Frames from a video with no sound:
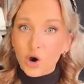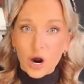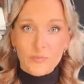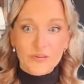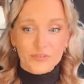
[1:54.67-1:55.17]

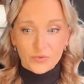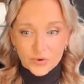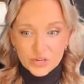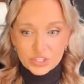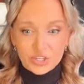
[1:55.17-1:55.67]
carpet,
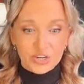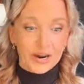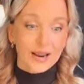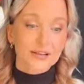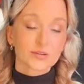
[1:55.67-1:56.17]

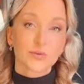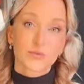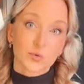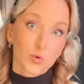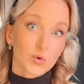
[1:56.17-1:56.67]
furniture, and of
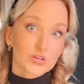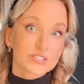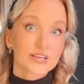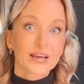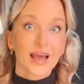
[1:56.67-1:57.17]

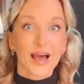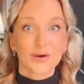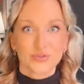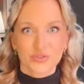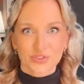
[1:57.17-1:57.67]
course
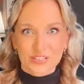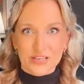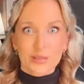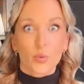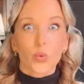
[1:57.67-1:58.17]
how to
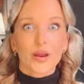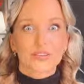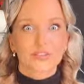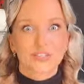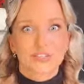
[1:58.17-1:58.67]
treat and
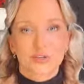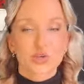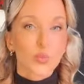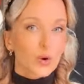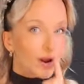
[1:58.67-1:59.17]
where to
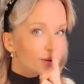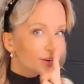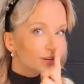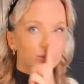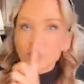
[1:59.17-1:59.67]
search, where
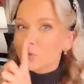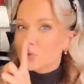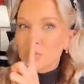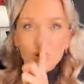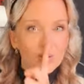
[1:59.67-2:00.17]
you need to
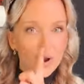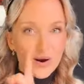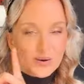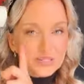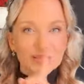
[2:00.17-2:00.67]
put your
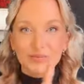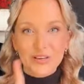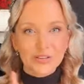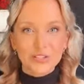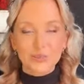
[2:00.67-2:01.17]
nose and
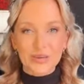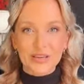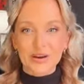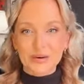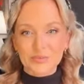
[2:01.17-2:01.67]
where you need to be
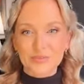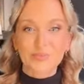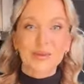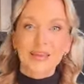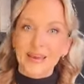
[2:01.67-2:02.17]
careful,